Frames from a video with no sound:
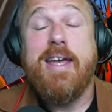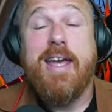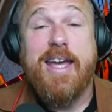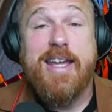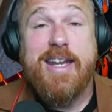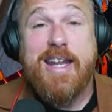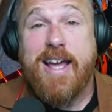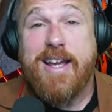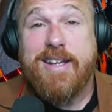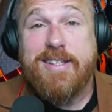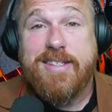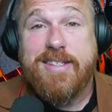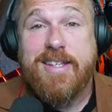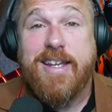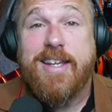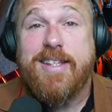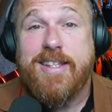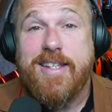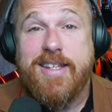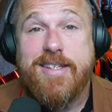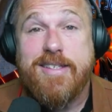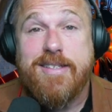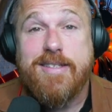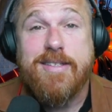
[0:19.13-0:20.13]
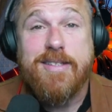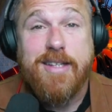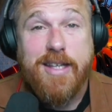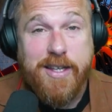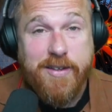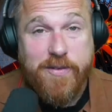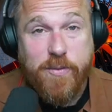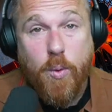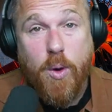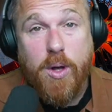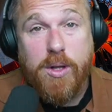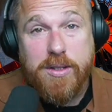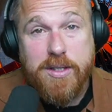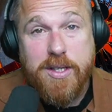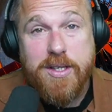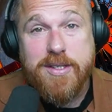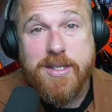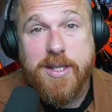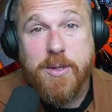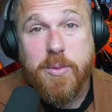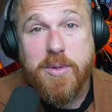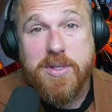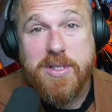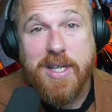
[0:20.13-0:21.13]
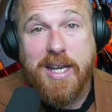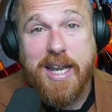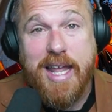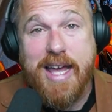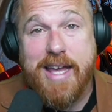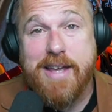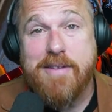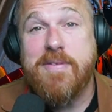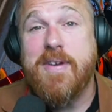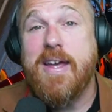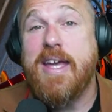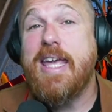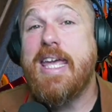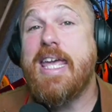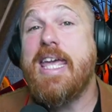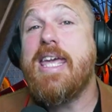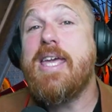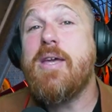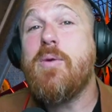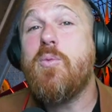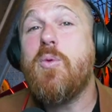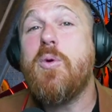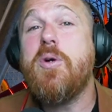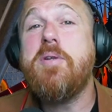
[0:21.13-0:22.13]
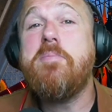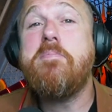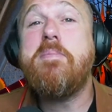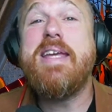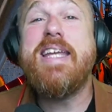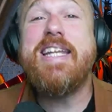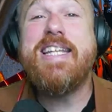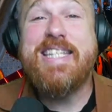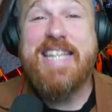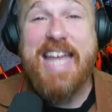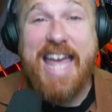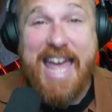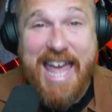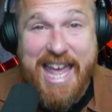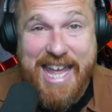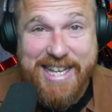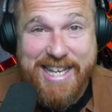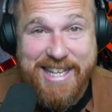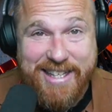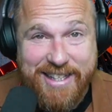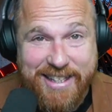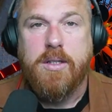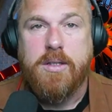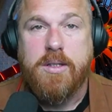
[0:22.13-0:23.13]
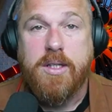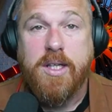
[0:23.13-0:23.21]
And I say this, if Walt Disney was alive, he would be dead.